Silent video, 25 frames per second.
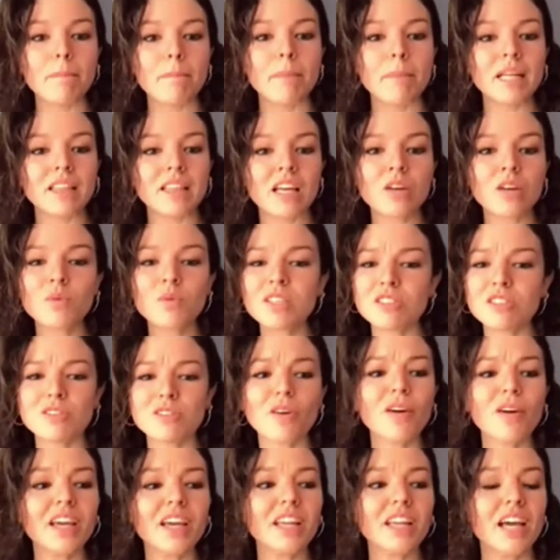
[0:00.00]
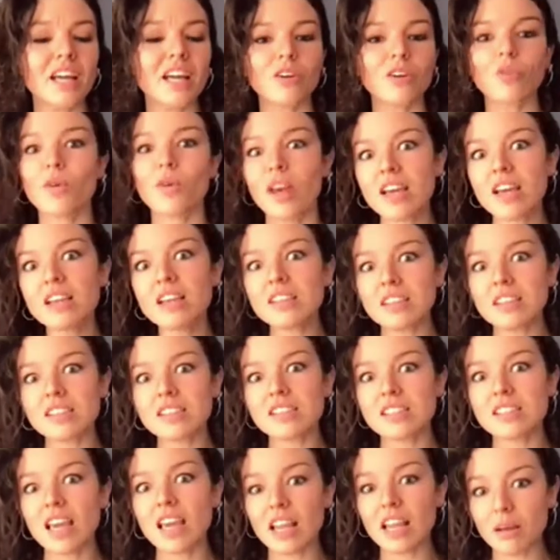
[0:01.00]
But then we saw it had great
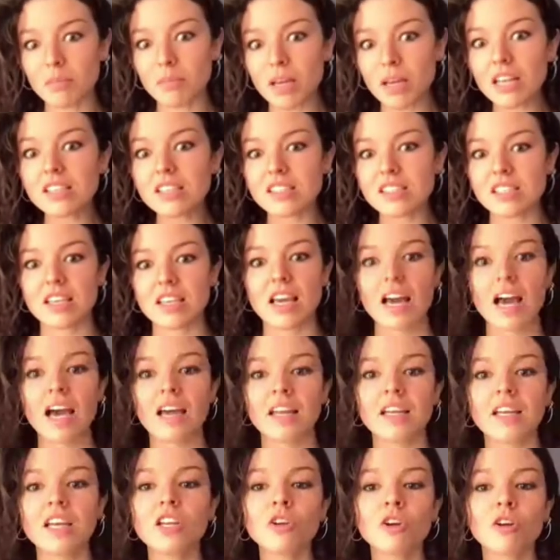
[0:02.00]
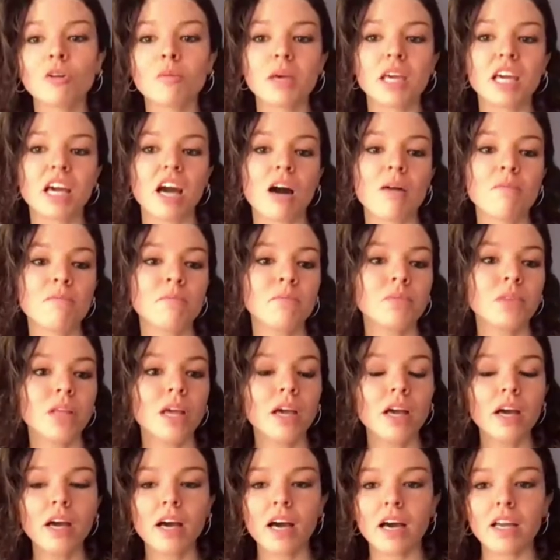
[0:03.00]
scalability and it could become
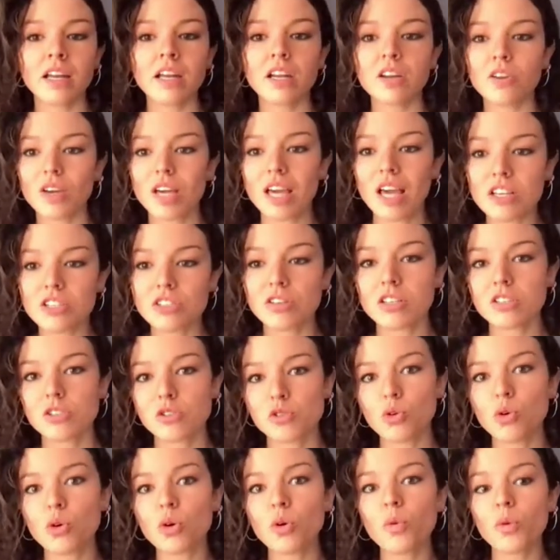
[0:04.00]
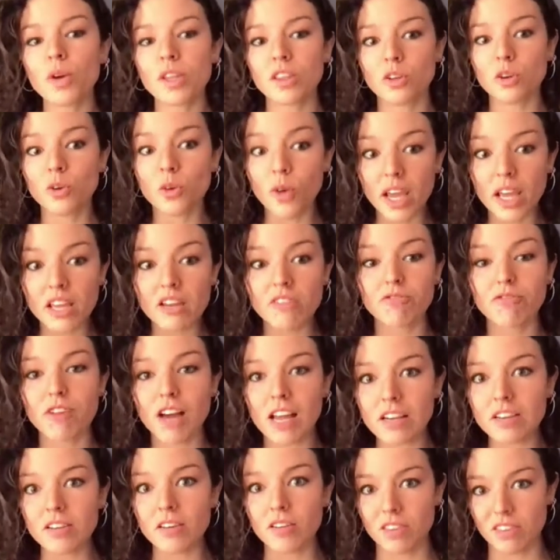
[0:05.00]
an educational tool with great
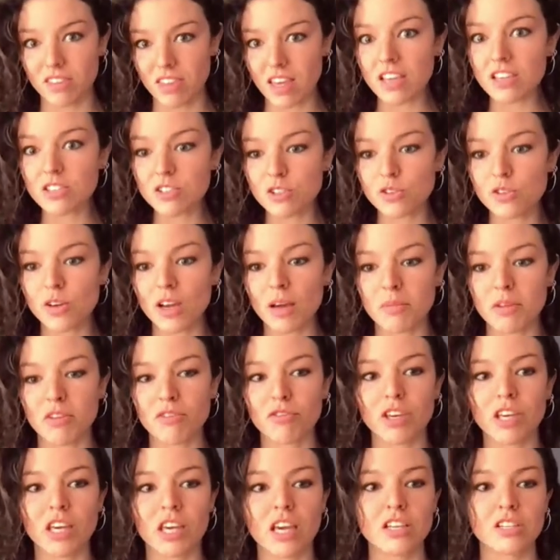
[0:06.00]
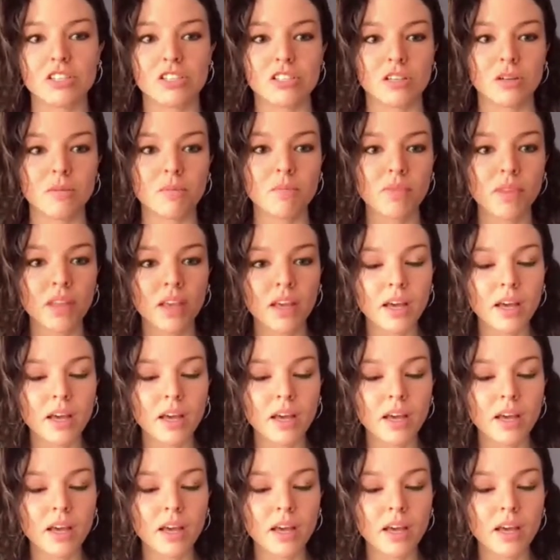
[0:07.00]
value thanks to gamification.